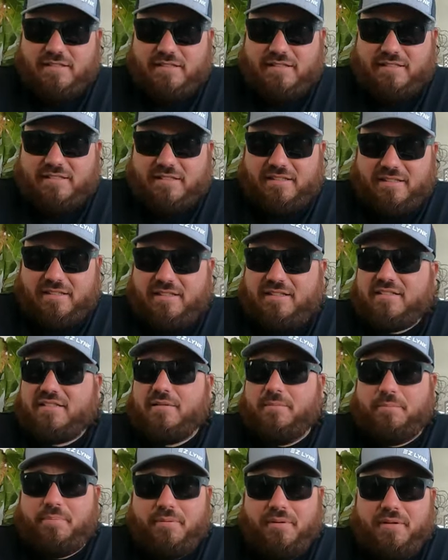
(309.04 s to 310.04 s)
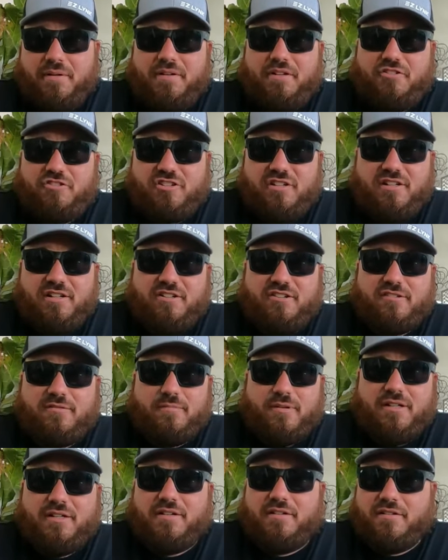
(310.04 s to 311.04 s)
this thing has completely changed
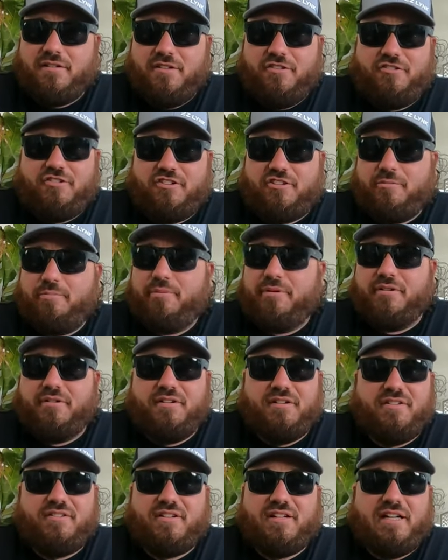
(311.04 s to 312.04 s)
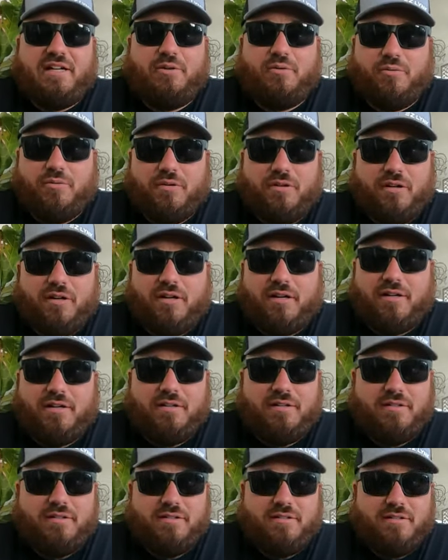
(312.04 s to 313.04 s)
my lunch experience at work
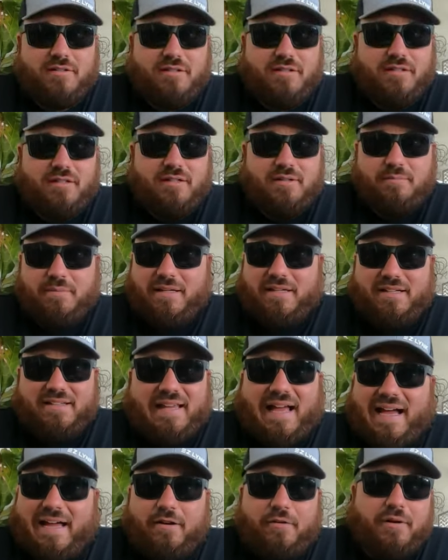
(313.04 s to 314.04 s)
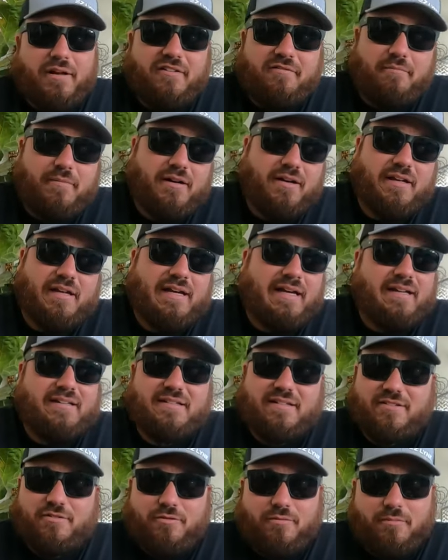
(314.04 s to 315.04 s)
because I don't have my
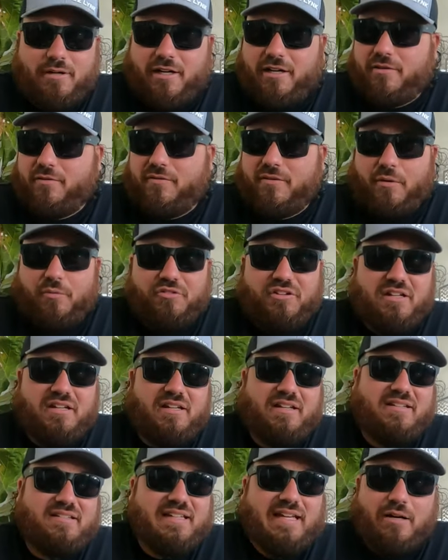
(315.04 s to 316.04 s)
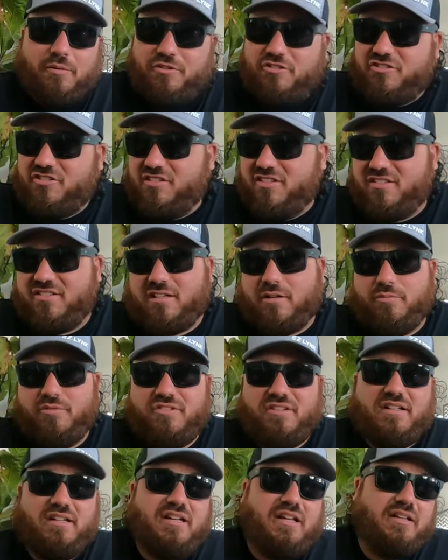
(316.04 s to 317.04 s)
access to a microwave. I was eating sandwiches, I
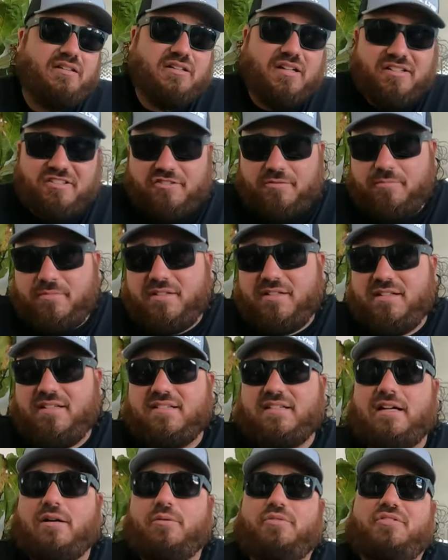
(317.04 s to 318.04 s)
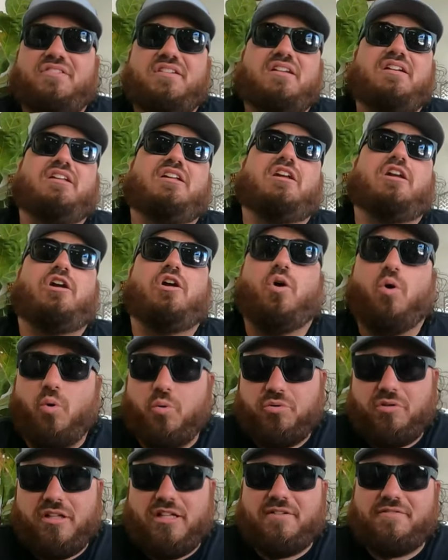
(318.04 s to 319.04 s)
was eating lunch meats, I was eating
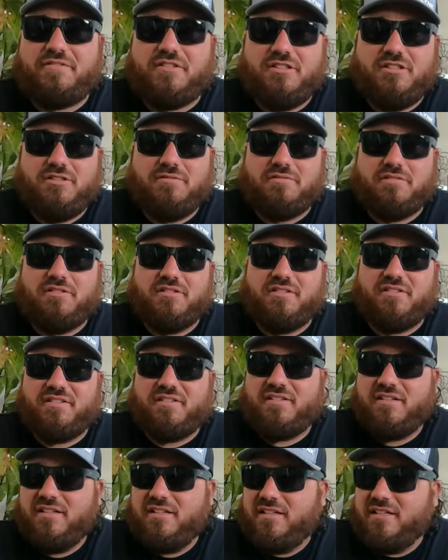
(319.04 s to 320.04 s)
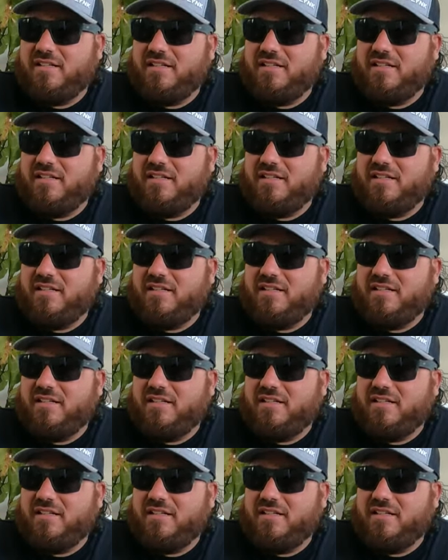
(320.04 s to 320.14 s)
cold leftovers,